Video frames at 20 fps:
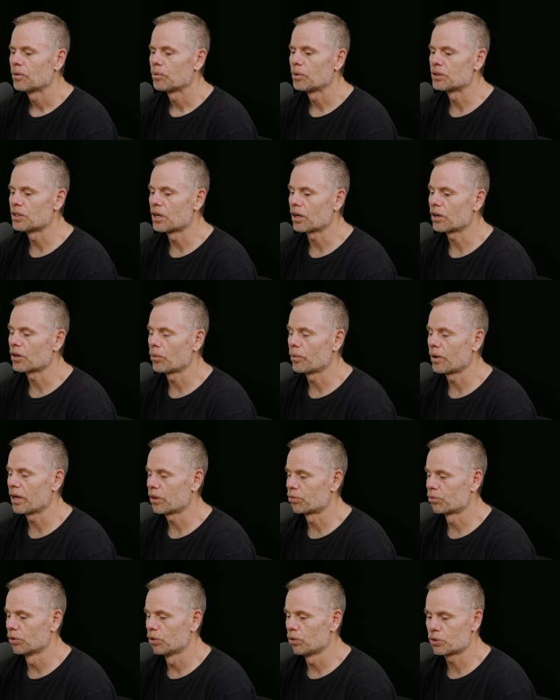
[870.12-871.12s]
We dug our
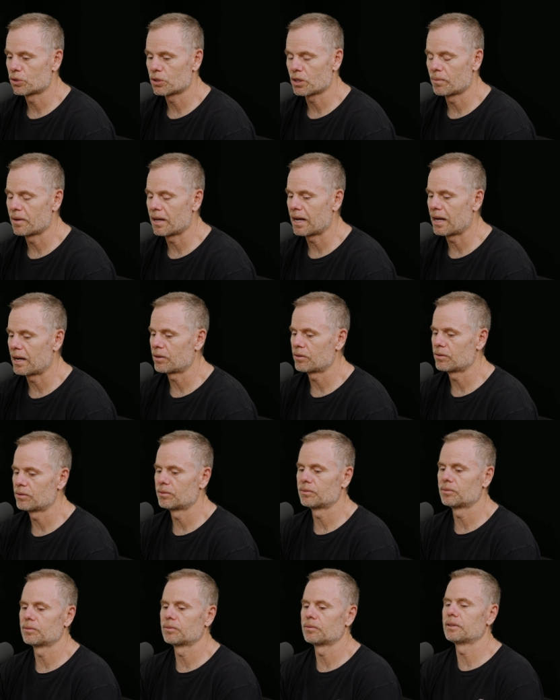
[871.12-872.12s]
way through somehow.
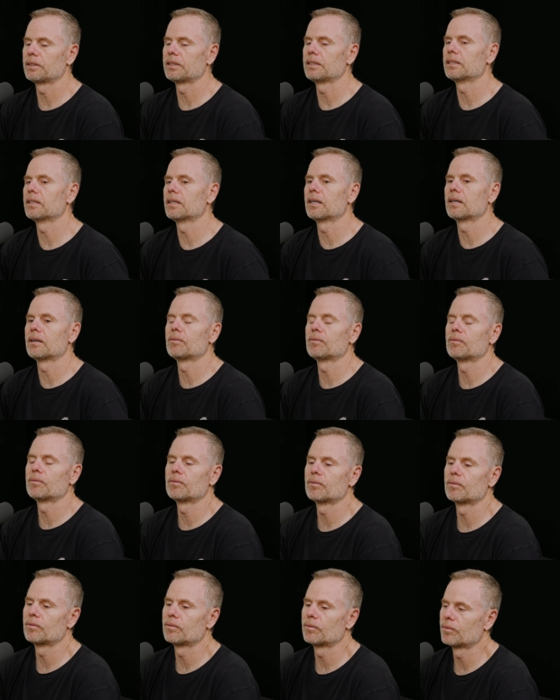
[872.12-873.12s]
We
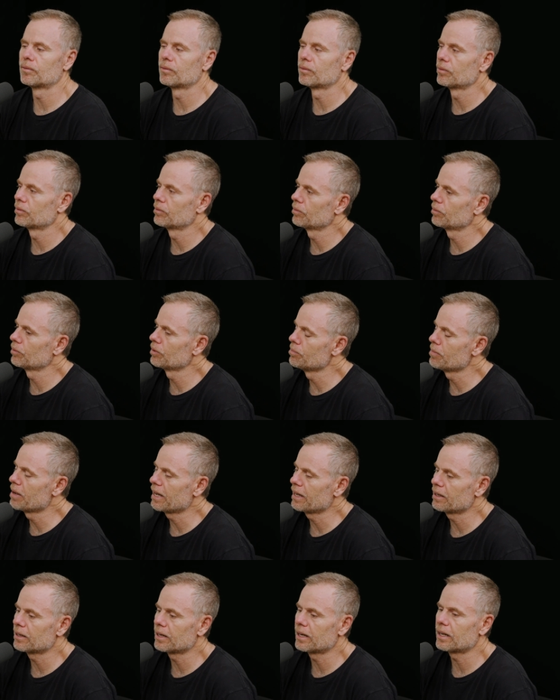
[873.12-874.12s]

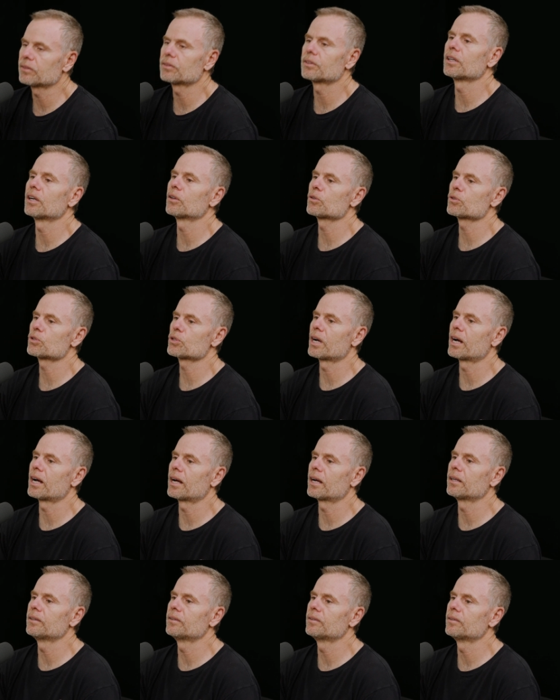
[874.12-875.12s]
made it out the other
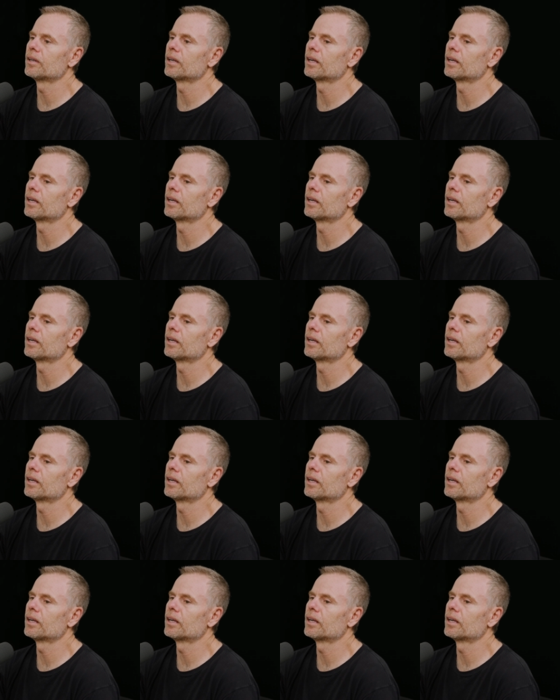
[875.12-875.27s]
side.